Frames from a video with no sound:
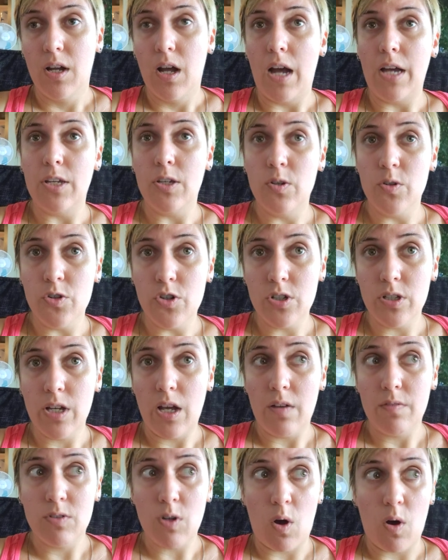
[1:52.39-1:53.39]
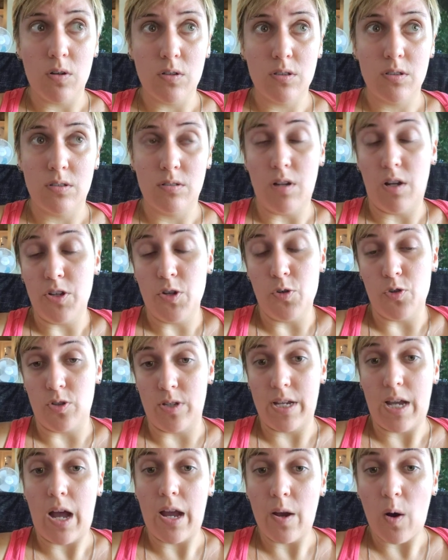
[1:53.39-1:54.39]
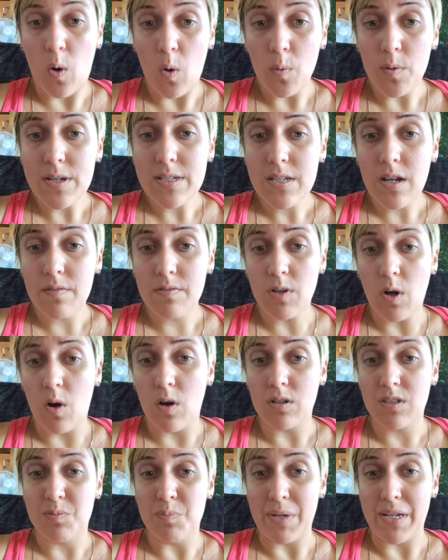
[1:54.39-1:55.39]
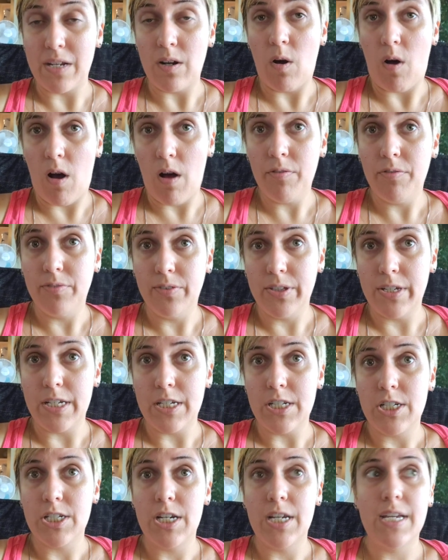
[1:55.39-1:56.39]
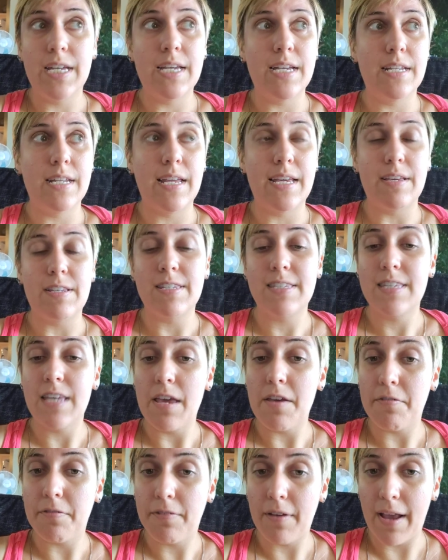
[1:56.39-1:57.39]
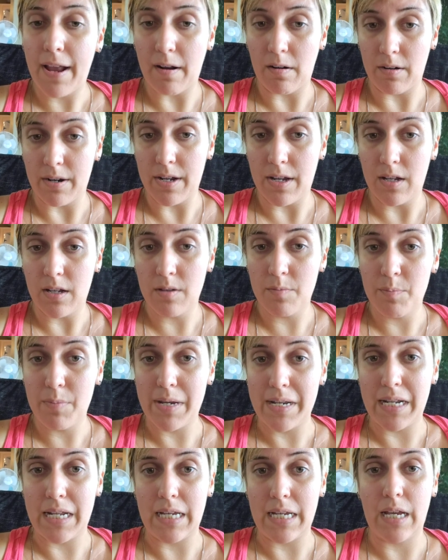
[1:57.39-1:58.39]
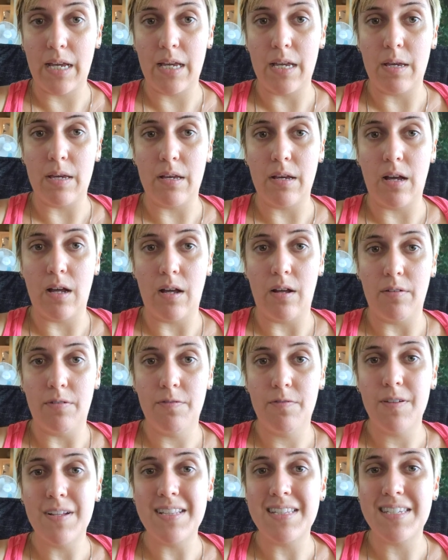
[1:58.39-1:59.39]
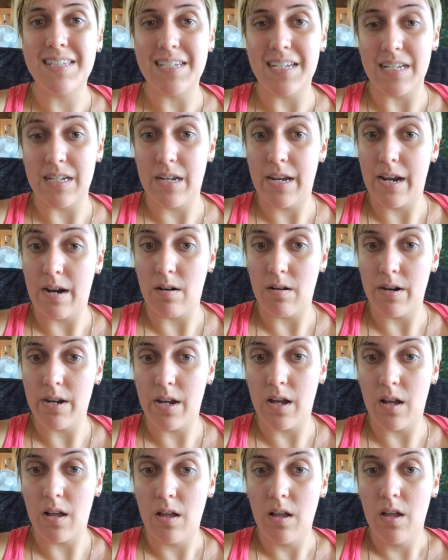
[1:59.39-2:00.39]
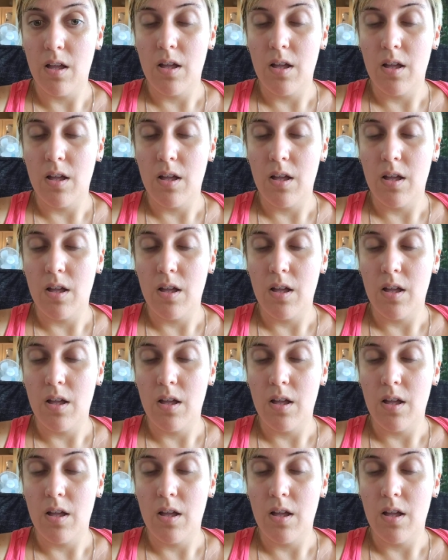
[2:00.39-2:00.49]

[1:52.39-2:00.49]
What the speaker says: I usually have dogs, not usually, I always have dogs meet off leash in a safe area, meaning a fenced in area.